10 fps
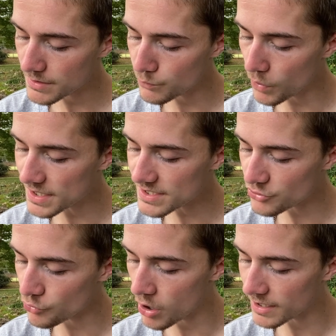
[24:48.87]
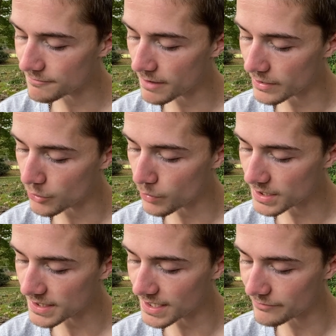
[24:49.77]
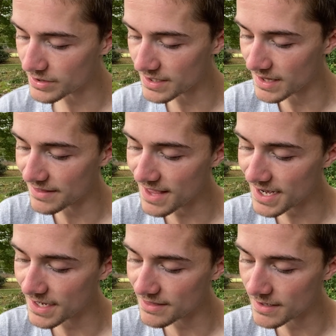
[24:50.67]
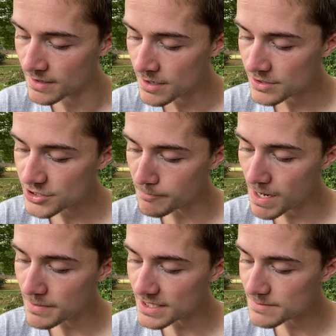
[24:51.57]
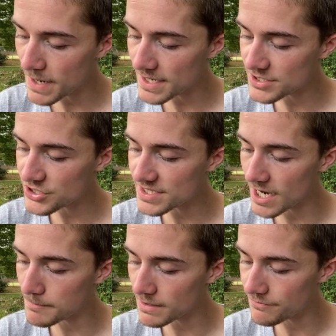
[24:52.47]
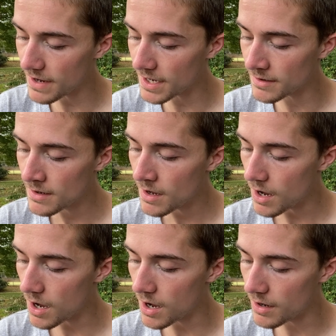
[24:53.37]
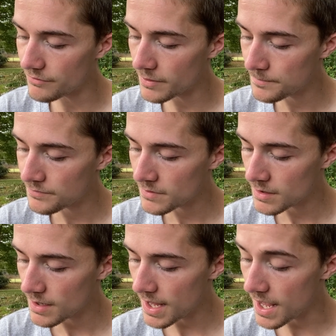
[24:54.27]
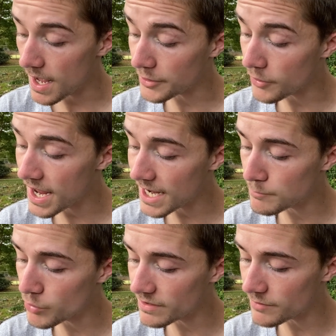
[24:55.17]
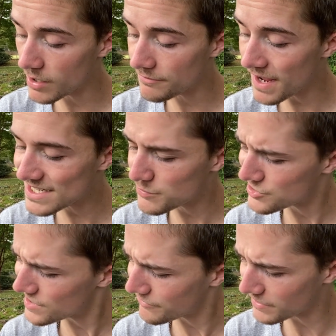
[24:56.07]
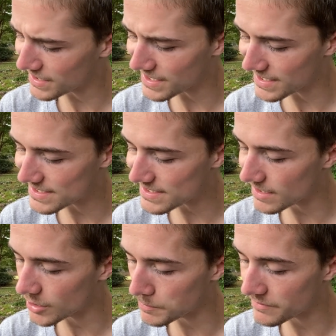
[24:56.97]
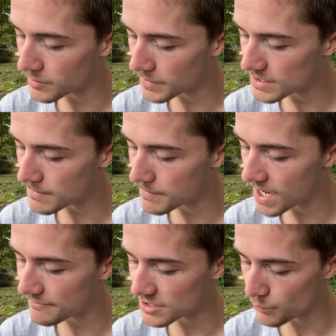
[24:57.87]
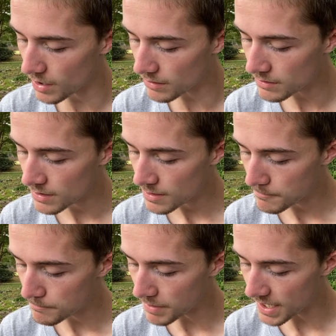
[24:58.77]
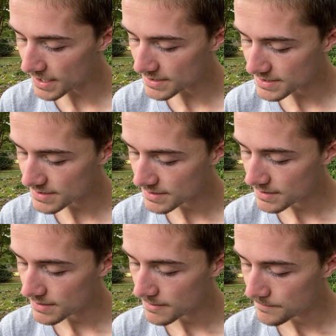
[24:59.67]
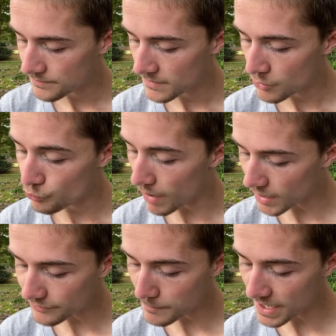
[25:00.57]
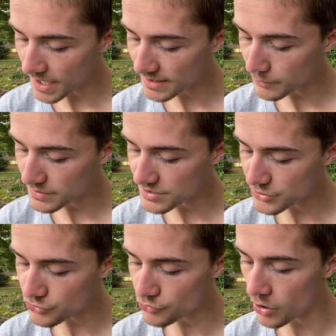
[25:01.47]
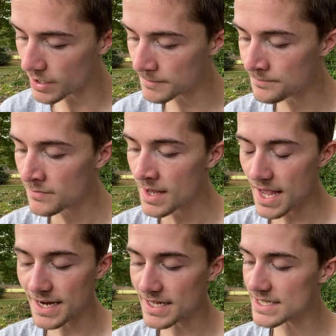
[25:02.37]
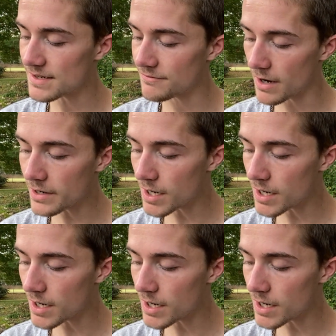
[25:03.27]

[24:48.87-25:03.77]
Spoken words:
was drawing very quickly and everything like that kind of thing. So maybe this pen is just not a big fan of your hand moving very fast, which definitely is a little bit of a complaint on my behalf as well. But right off the bat kind of thing with this new drawing, it is very